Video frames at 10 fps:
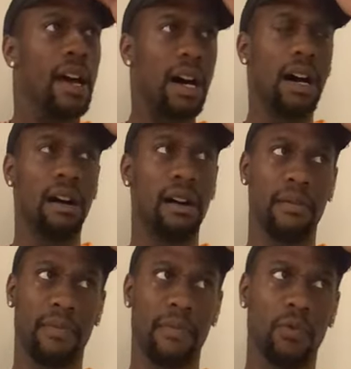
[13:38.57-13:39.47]

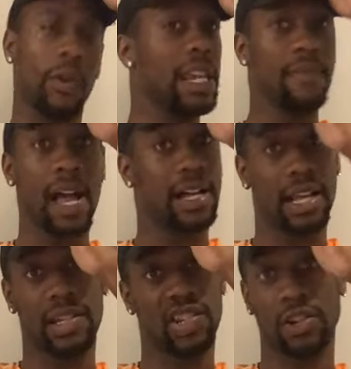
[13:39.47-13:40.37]
Really, my
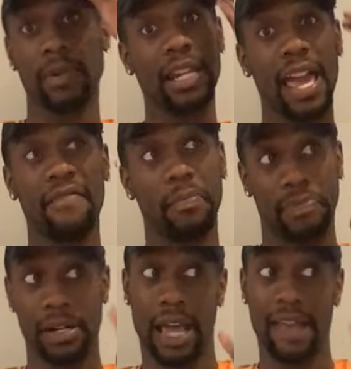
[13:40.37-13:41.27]
cousin should really have a
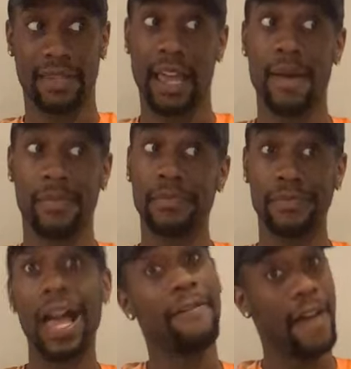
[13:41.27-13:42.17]
book after him.
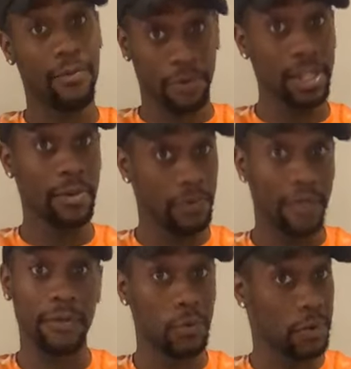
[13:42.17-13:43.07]

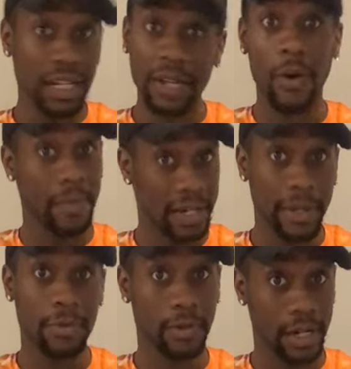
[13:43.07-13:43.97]
If you really want me to
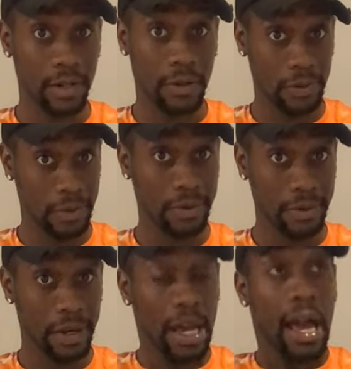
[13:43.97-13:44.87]
be real,
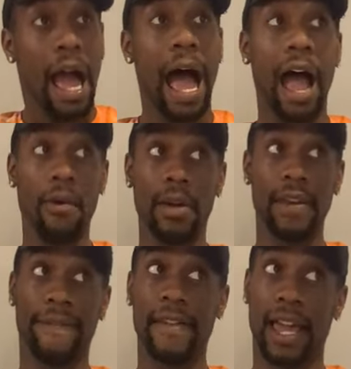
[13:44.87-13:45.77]
I
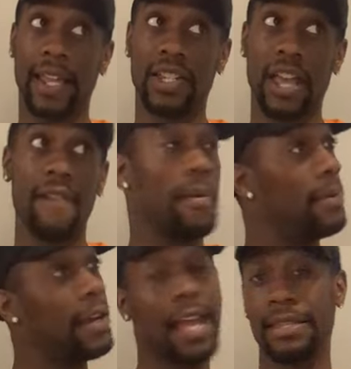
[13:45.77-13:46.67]
really feel like he should have a
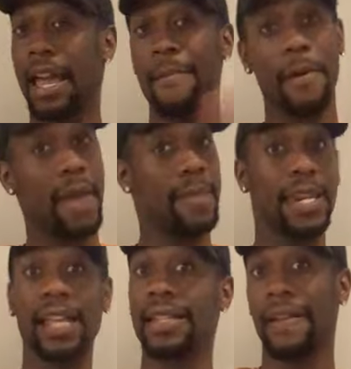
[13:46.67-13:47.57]
book after him, but maybe
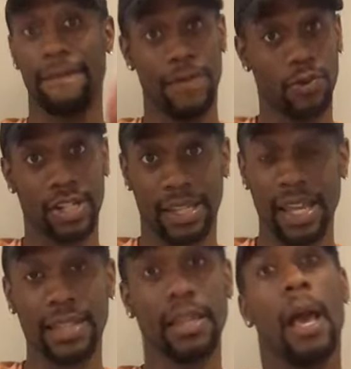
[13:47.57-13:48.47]
that's in future
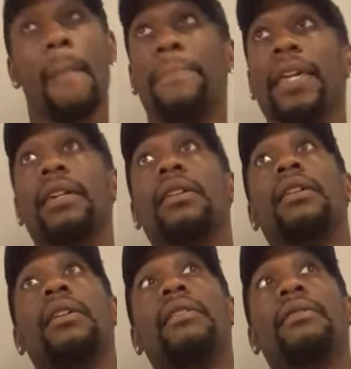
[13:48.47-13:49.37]
tense,
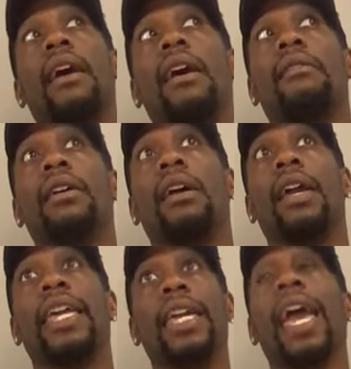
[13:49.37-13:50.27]
because
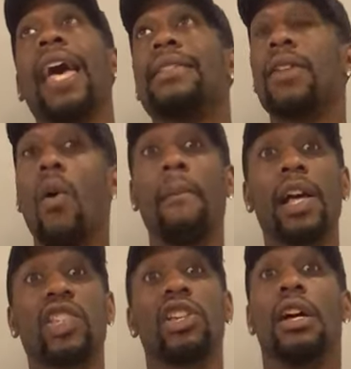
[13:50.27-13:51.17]
he has so
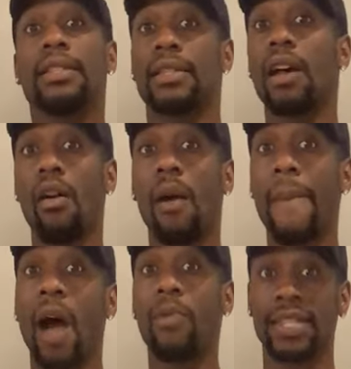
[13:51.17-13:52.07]
much to talk
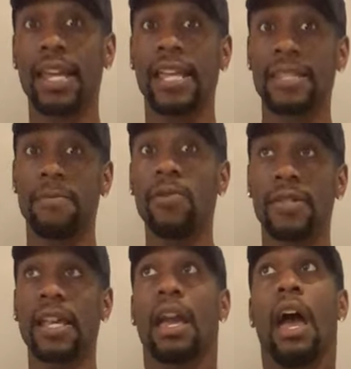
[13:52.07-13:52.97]
about within his
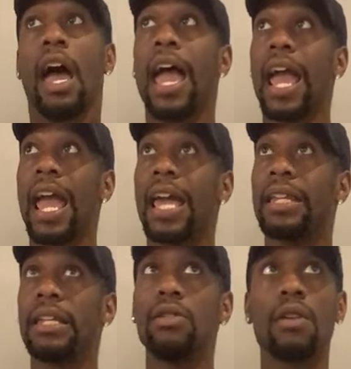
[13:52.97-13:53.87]
music,
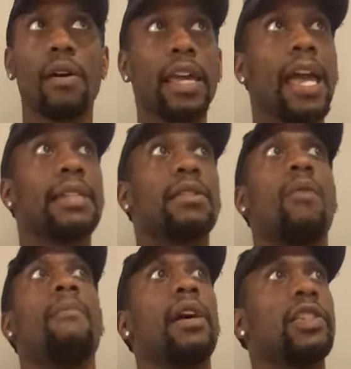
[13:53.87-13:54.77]
and, you know, he has
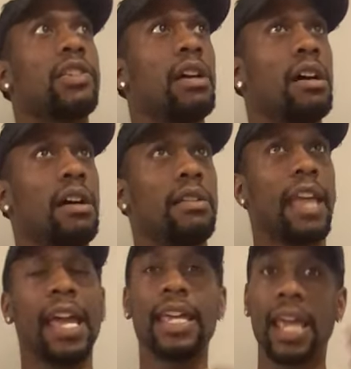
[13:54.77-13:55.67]
so much
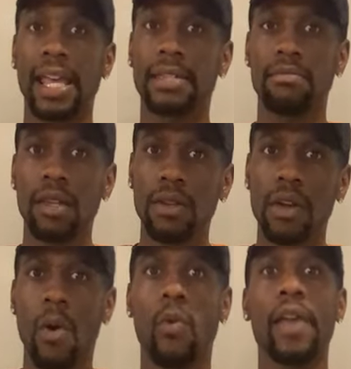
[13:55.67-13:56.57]
that he has, you
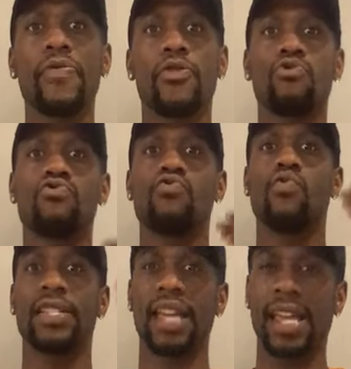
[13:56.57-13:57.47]
know, went through
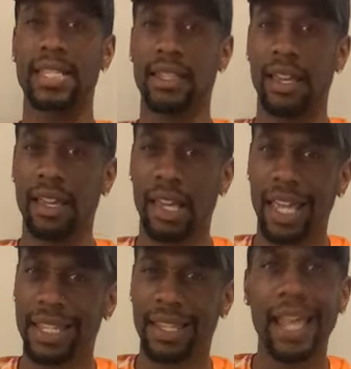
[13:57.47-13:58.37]
within
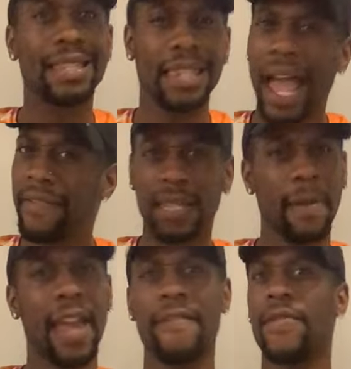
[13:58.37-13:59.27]
his
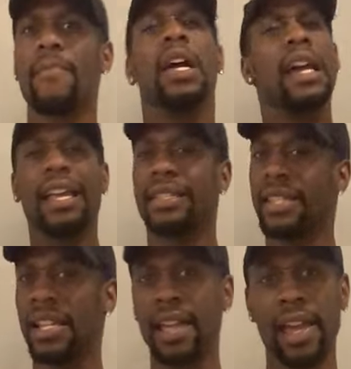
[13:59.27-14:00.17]
lifespan from his
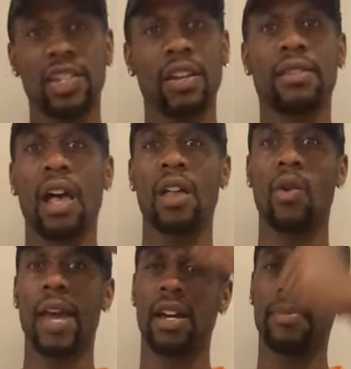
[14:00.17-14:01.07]
teenage years all the
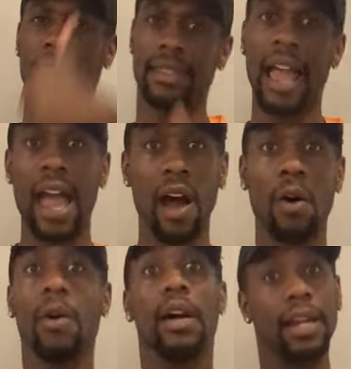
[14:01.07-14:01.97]
way up to now.